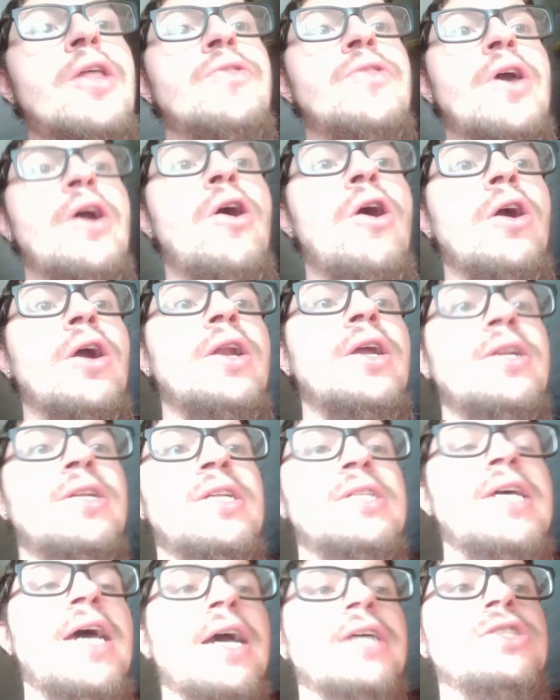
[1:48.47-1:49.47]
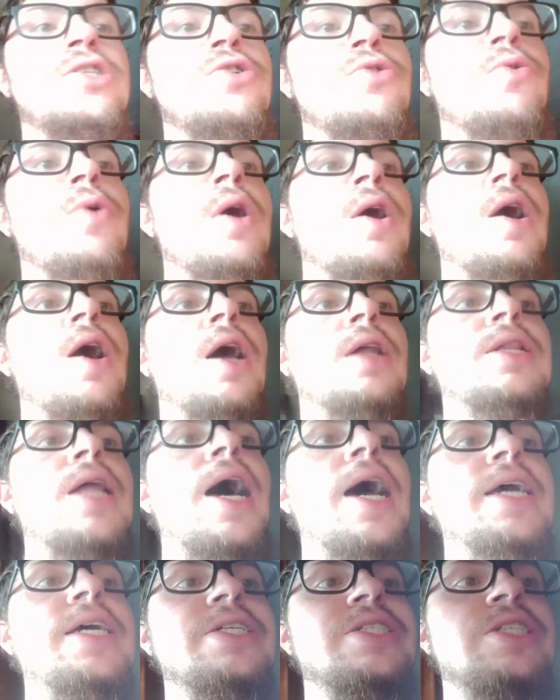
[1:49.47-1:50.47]
they are going to detect you a
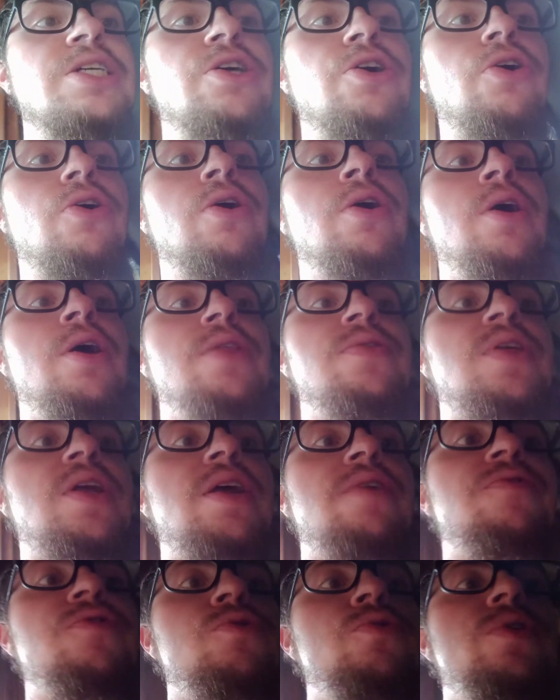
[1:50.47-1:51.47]
lot easier than if you